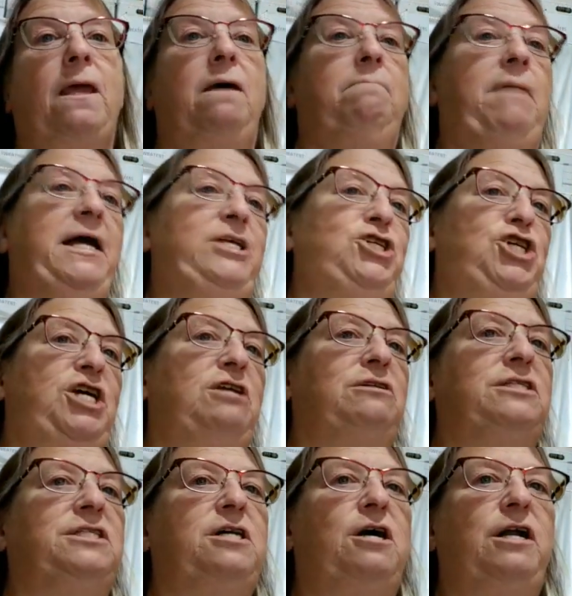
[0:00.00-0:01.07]
My channel
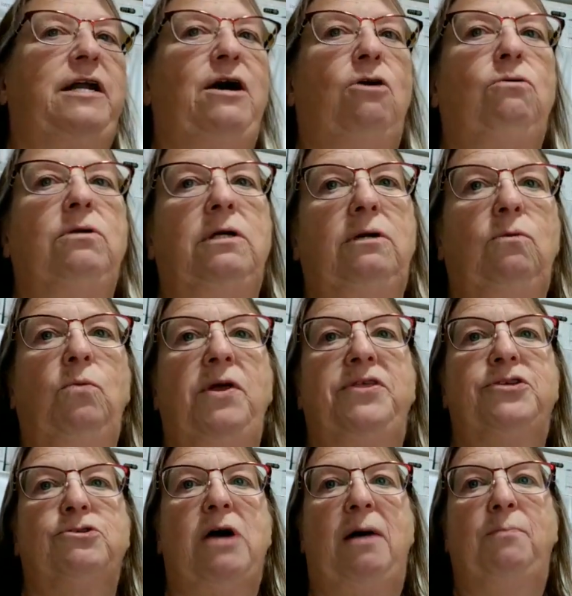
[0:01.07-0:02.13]
started out with
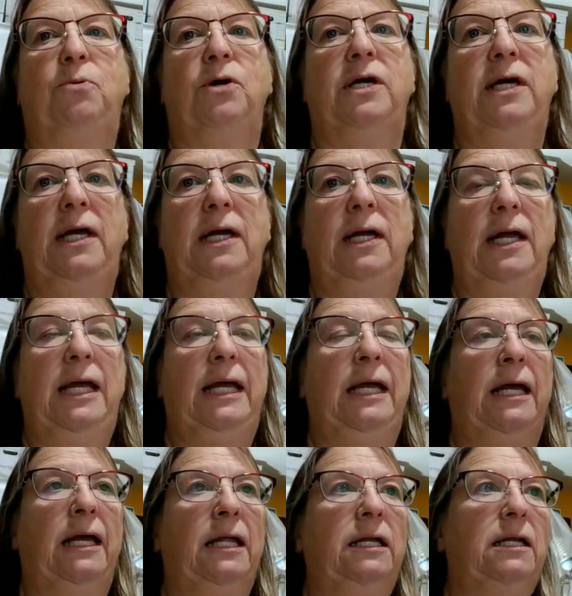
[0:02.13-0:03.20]
scrapbooking
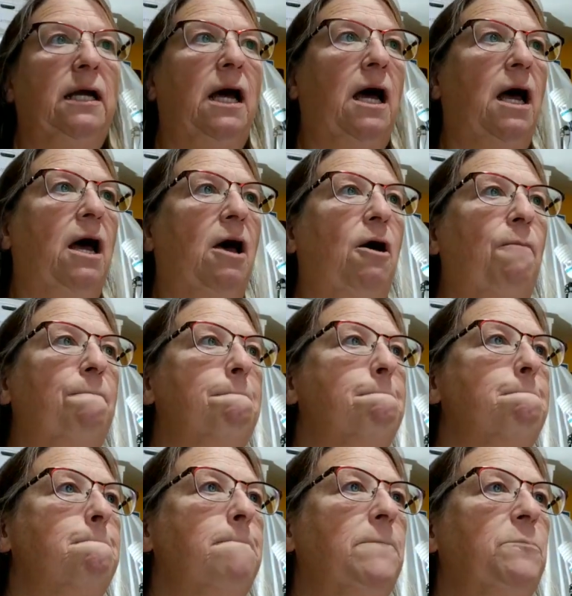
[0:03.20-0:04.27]
and
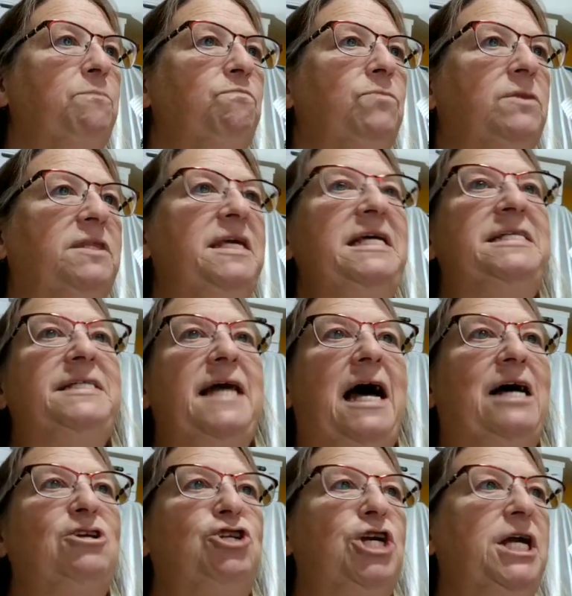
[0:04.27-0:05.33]

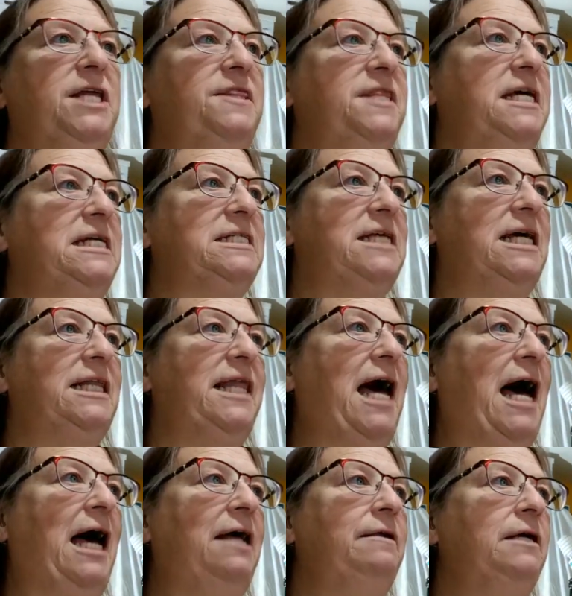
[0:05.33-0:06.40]
destashing and things like
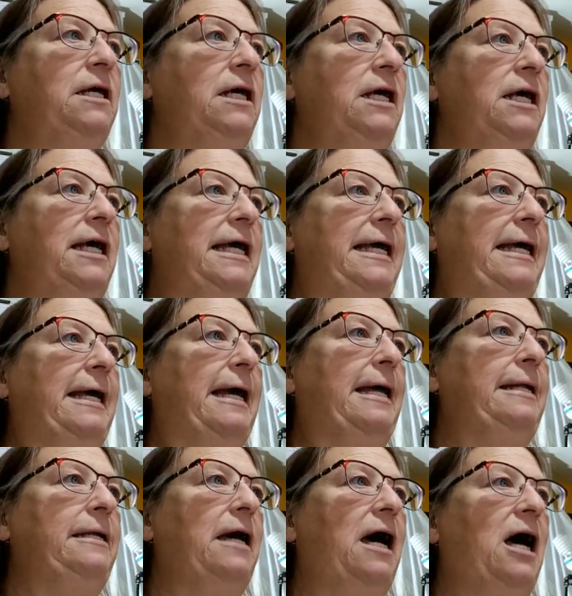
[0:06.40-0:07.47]
that.
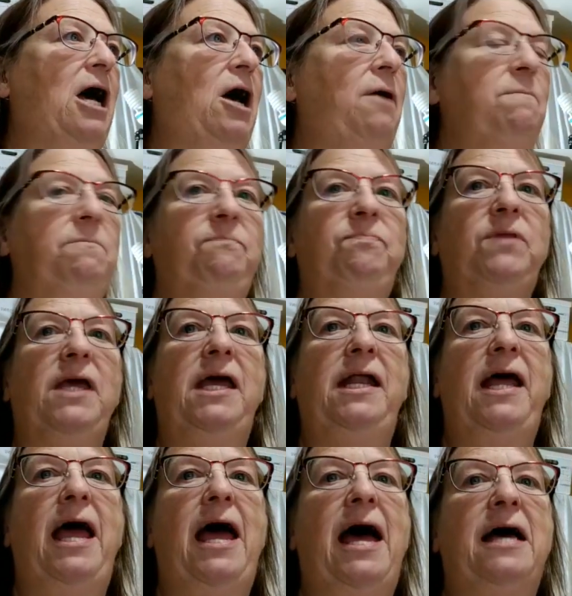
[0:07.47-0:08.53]
And it
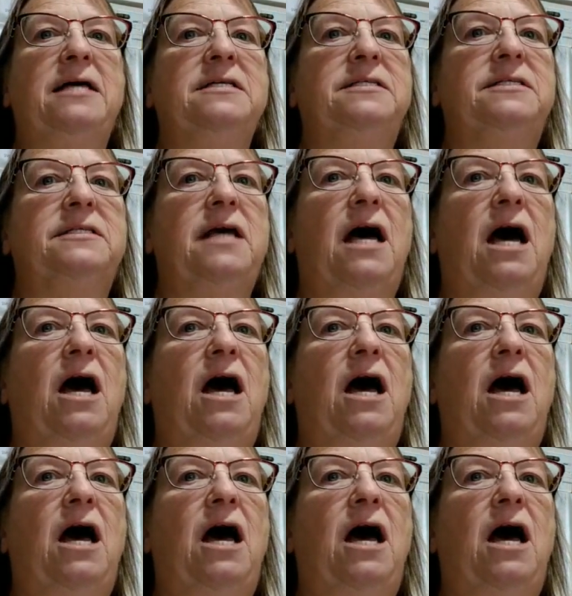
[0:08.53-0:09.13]
has